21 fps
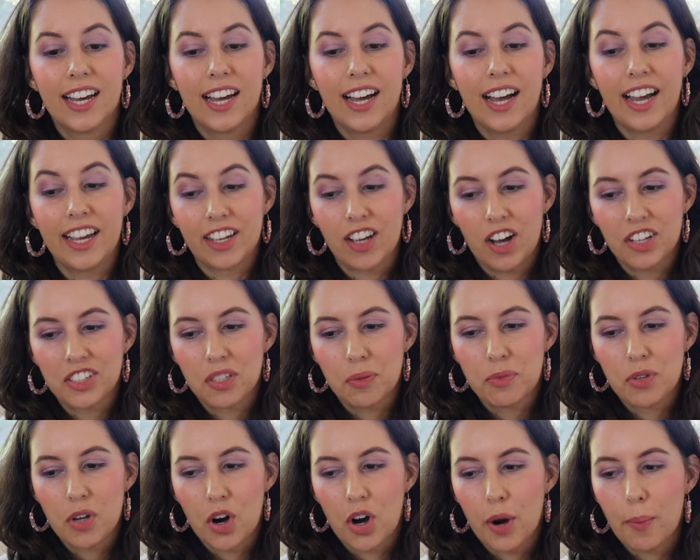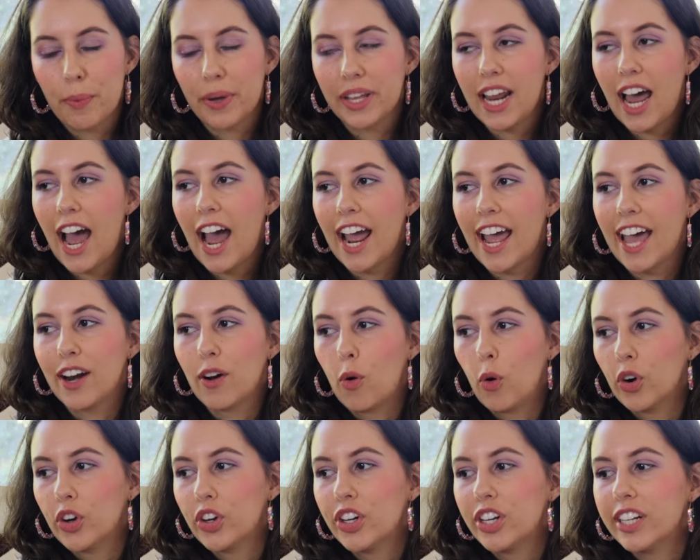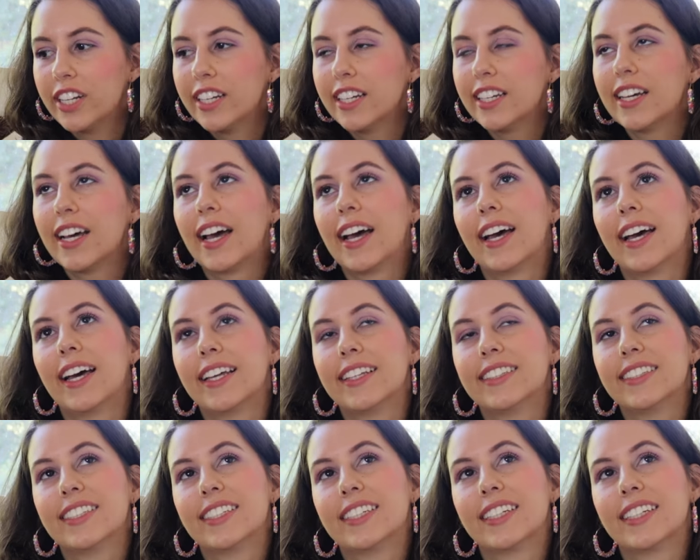I got some yarn, but I had ordered it at